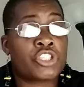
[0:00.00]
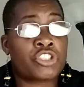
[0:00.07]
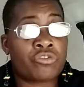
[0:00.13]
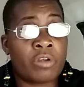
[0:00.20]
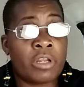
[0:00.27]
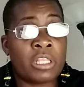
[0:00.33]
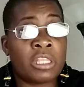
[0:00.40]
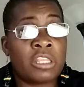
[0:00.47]

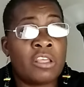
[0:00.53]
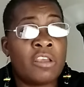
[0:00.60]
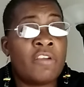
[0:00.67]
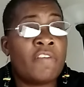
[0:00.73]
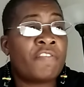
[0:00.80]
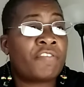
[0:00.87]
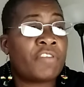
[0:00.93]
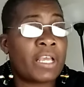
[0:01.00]
Lift the
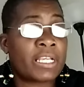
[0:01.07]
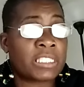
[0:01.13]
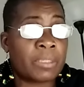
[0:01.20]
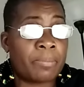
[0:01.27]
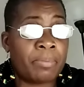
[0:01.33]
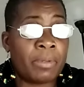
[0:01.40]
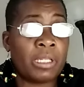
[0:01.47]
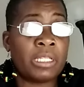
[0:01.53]
bed,
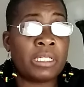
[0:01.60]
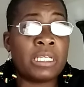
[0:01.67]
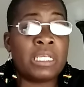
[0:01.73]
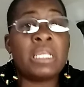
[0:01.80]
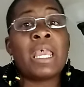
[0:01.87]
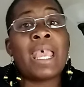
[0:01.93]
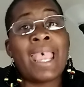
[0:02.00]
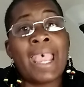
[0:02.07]
lower the
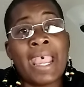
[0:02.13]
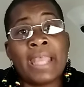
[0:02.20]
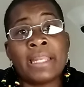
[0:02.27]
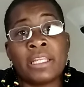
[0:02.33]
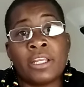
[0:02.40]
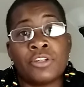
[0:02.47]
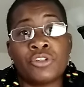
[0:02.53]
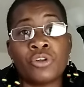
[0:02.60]
bed,
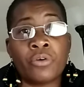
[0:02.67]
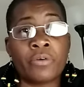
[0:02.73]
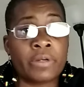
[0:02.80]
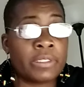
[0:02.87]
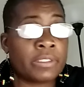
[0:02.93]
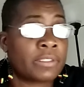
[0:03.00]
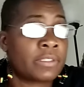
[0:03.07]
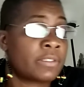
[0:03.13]
get on your
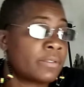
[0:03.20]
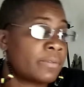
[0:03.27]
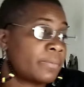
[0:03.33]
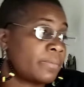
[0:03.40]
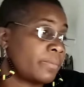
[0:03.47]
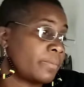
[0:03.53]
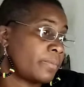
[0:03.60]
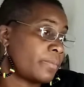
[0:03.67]
knee,
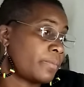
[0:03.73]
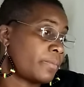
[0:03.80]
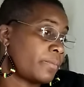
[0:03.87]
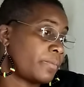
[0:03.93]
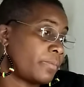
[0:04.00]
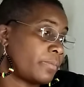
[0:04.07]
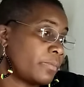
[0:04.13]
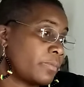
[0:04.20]
whatever it
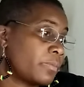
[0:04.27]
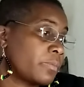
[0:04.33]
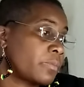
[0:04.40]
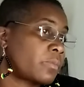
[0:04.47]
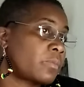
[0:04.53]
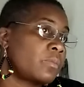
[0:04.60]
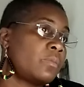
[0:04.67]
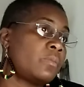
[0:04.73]
takes to
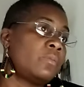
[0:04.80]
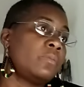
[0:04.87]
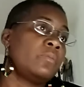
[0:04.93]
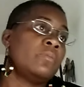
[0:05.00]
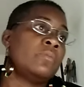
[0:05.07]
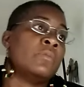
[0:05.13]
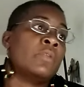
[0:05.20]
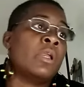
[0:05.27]
get you
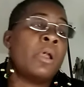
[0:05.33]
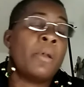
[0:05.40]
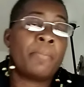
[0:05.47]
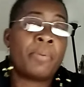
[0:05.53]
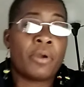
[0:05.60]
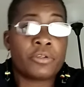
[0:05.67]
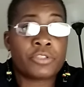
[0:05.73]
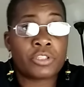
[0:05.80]
where you
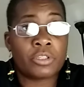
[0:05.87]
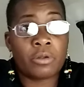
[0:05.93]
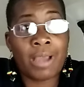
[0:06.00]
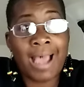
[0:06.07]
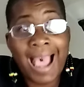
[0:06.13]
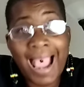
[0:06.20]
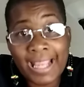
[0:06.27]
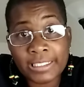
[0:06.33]
need to
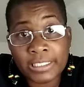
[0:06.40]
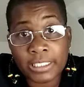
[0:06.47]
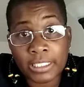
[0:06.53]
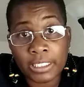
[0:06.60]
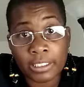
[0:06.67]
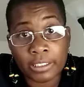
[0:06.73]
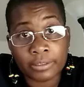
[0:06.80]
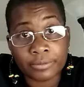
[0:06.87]
get what you got to
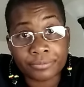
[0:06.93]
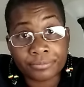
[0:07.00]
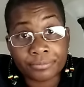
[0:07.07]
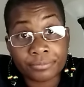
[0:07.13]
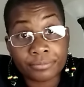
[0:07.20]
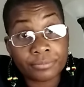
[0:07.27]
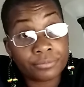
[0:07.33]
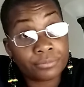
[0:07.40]
get
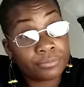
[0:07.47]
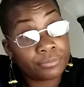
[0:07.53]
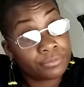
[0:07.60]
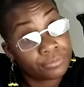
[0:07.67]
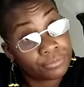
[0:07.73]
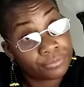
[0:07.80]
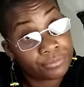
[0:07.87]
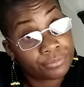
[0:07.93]
done.
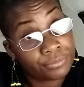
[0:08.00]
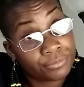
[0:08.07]
Okay?